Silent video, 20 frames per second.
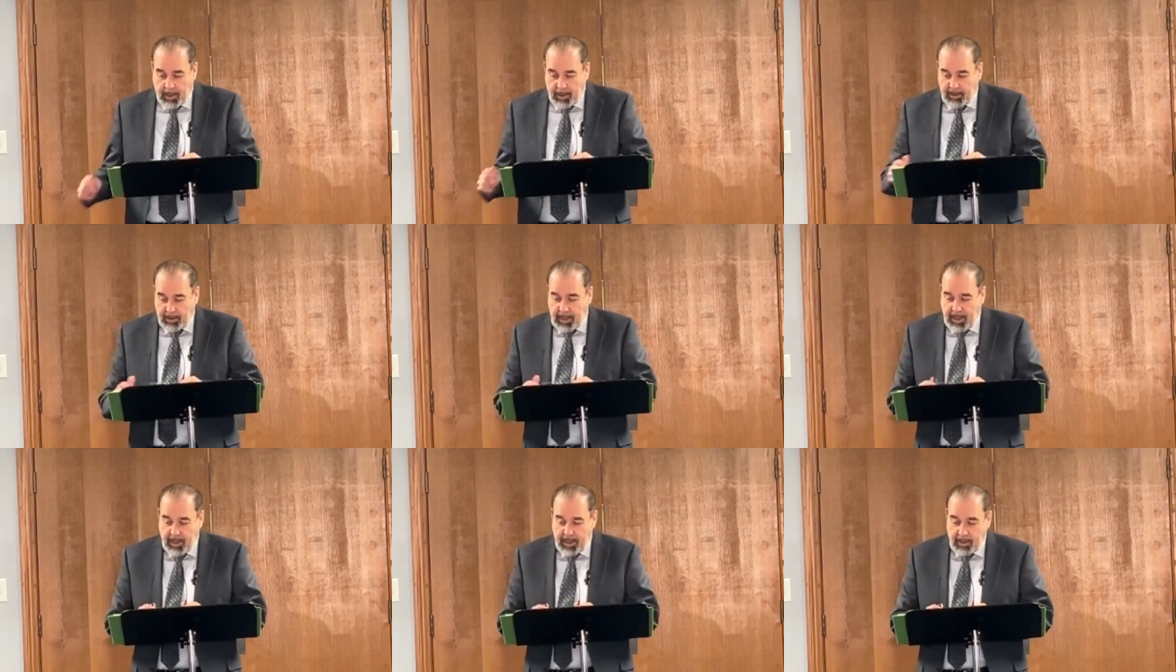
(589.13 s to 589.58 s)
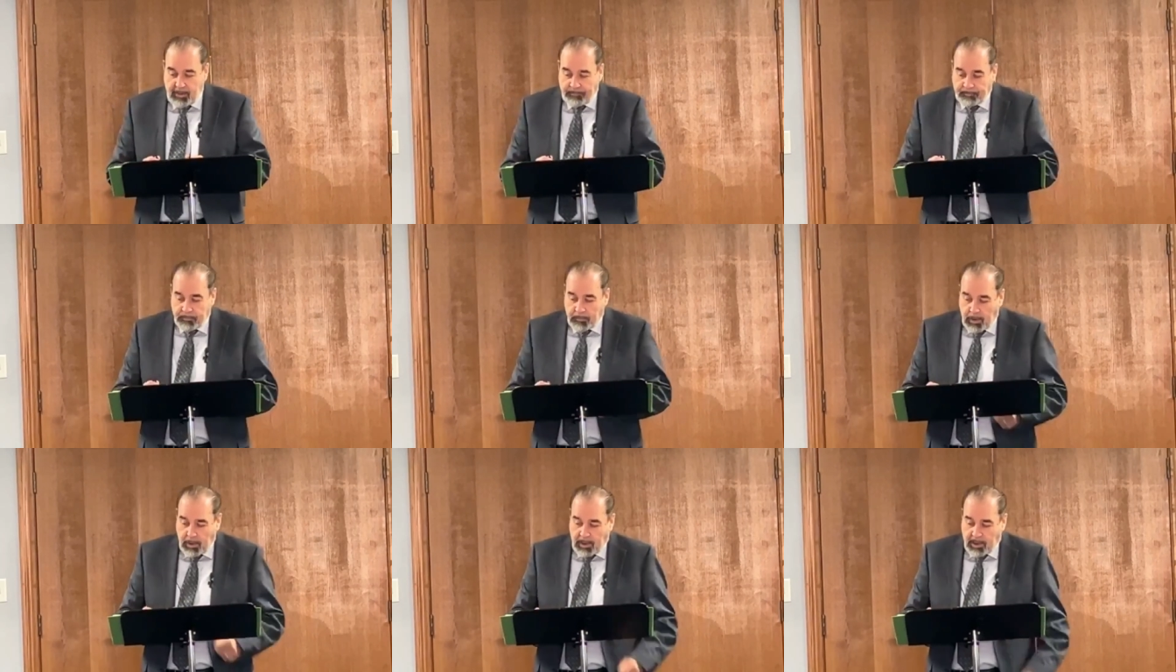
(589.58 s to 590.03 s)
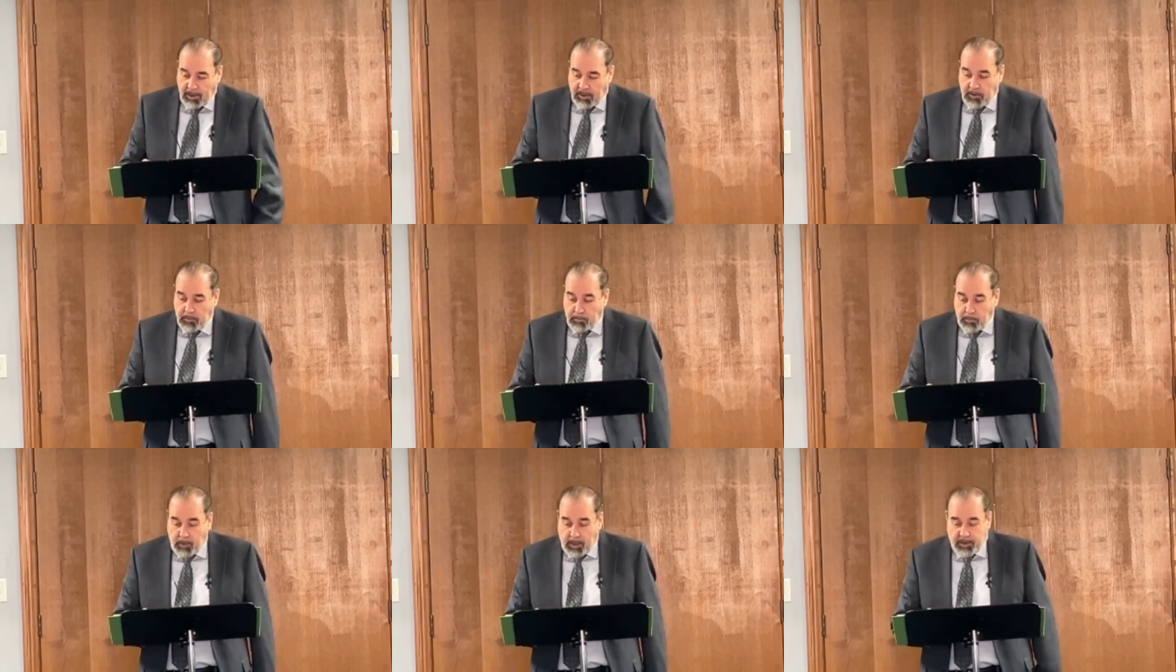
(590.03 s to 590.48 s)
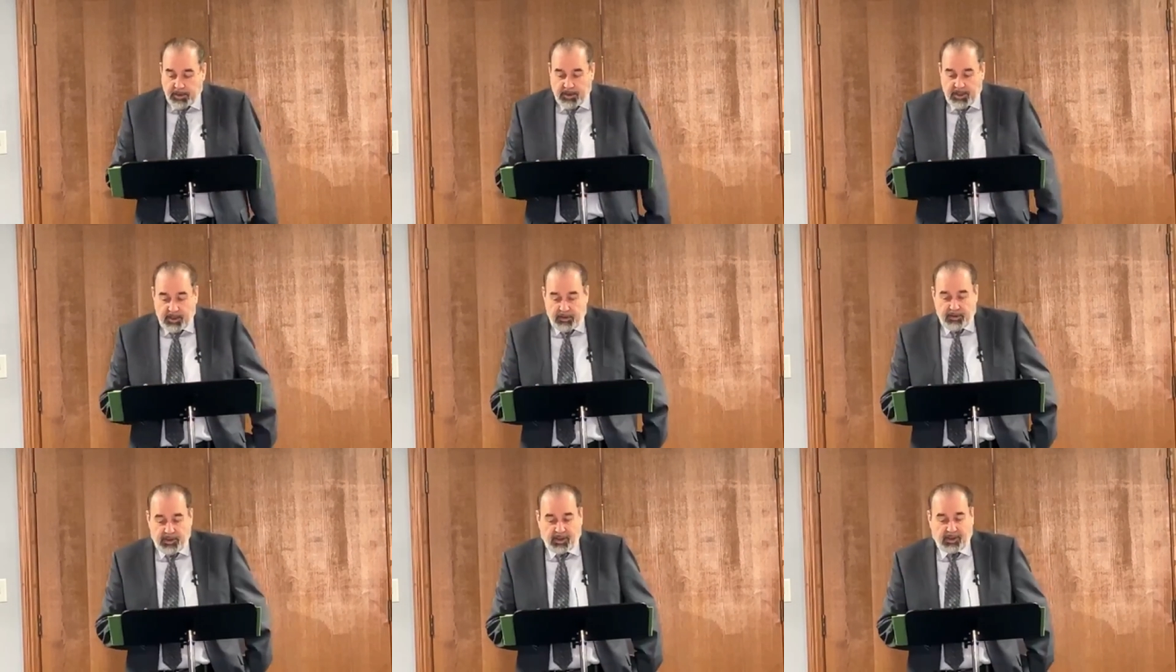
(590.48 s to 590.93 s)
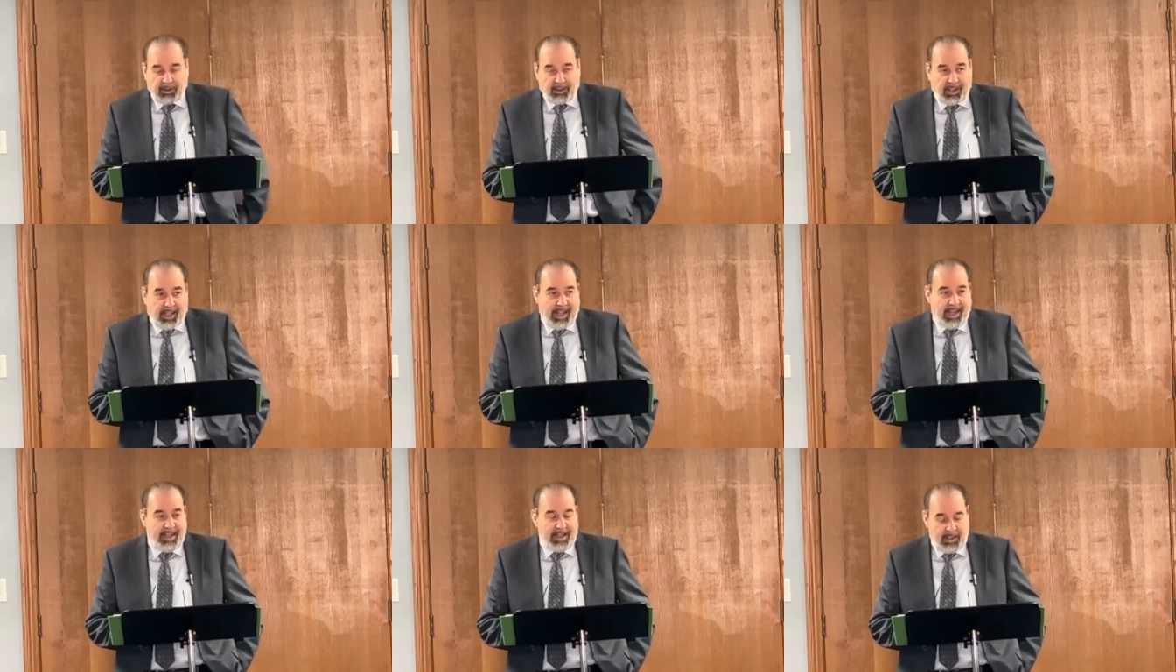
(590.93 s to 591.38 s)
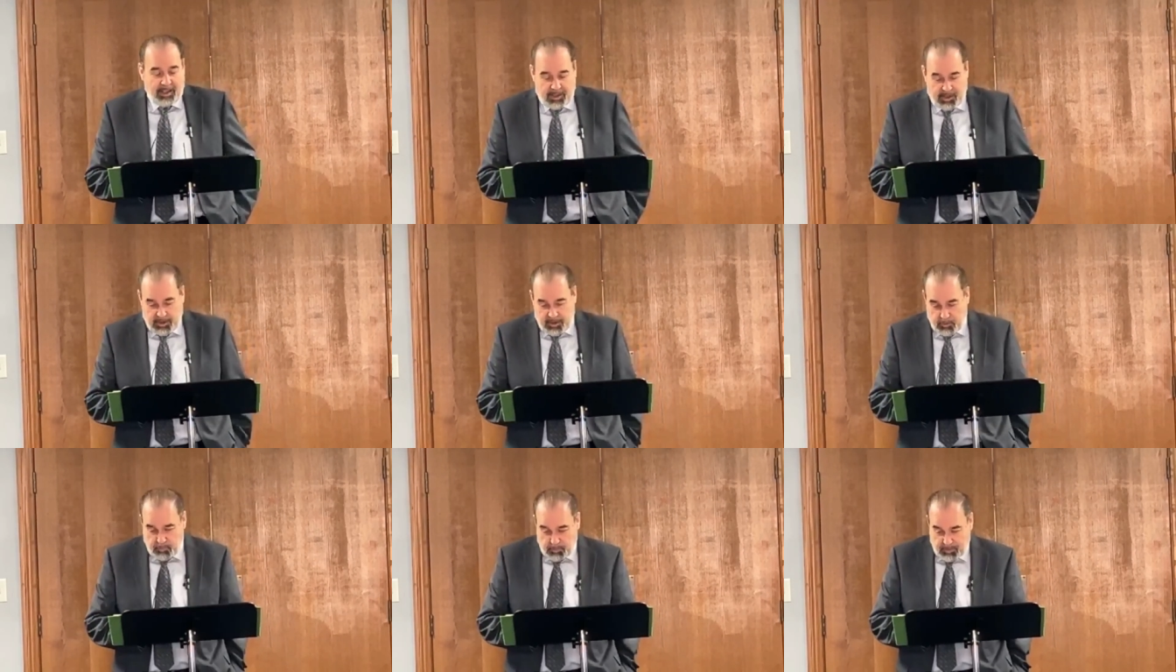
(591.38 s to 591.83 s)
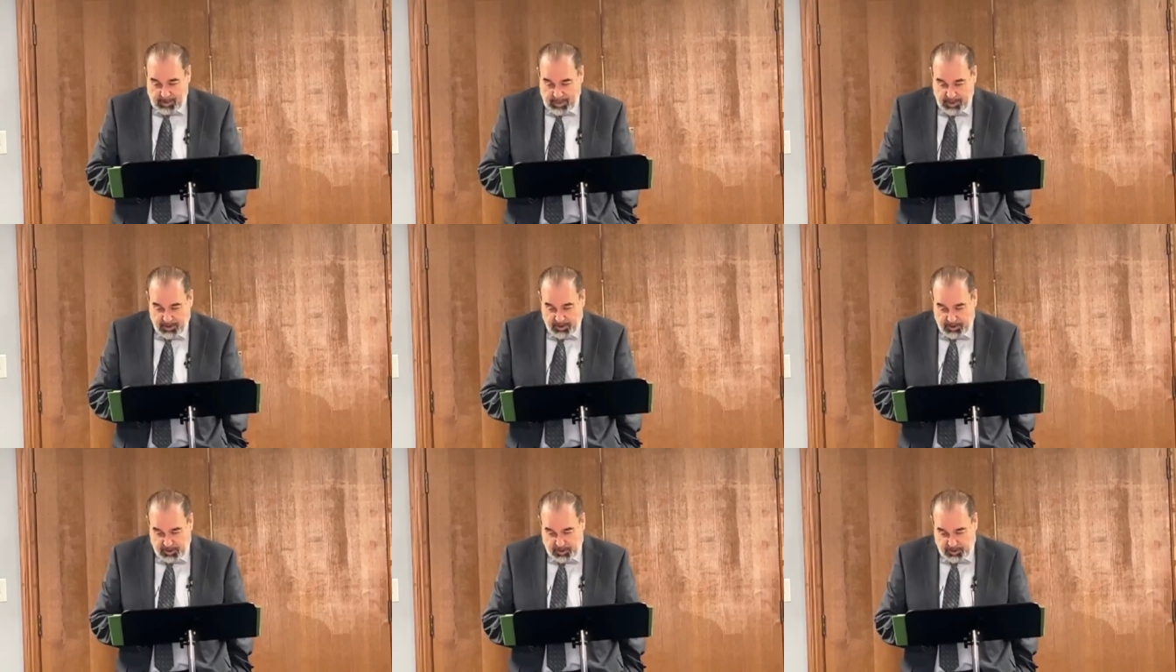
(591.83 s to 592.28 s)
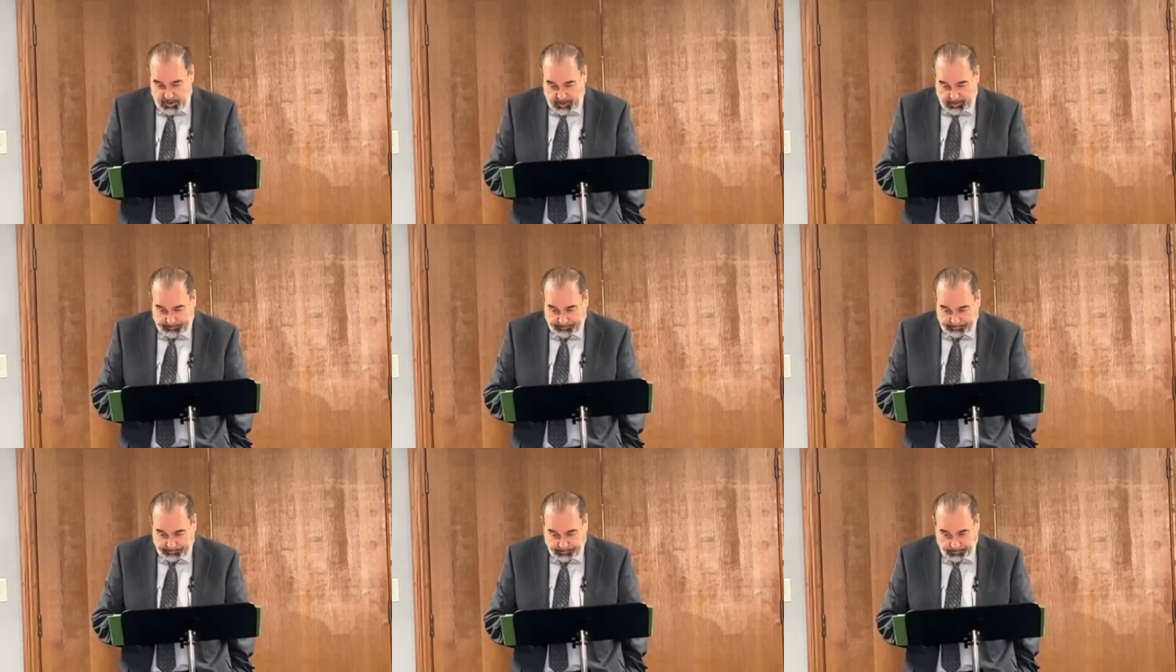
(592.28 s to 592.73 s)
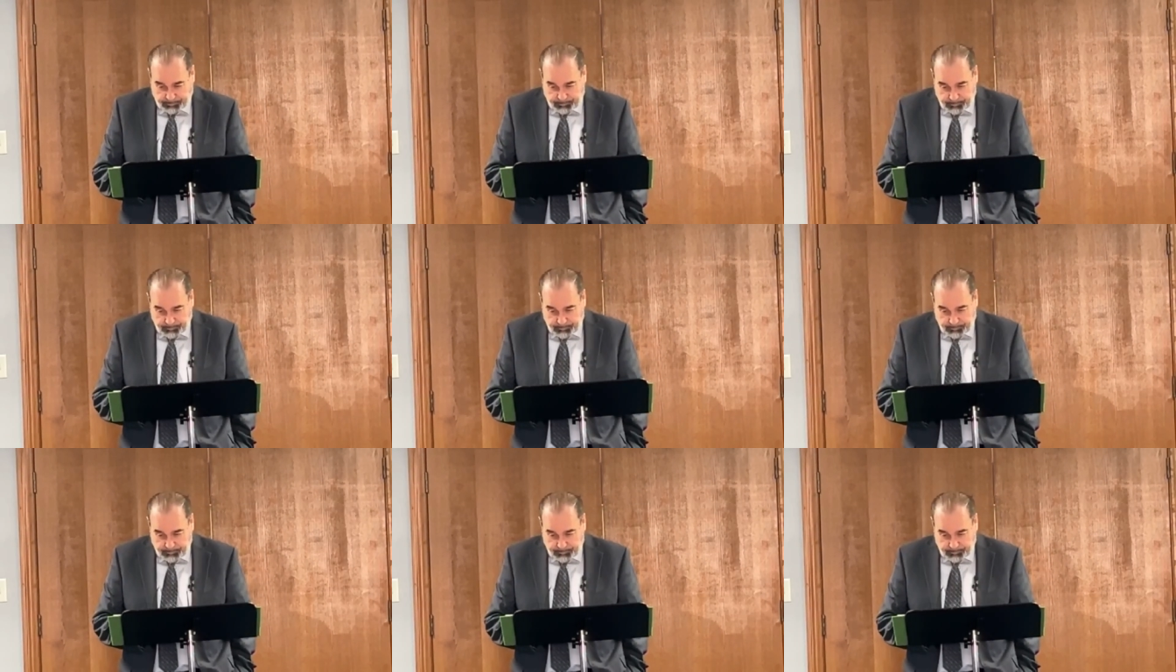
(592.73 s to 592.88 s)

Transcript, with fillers: And they express their delight in this relationship.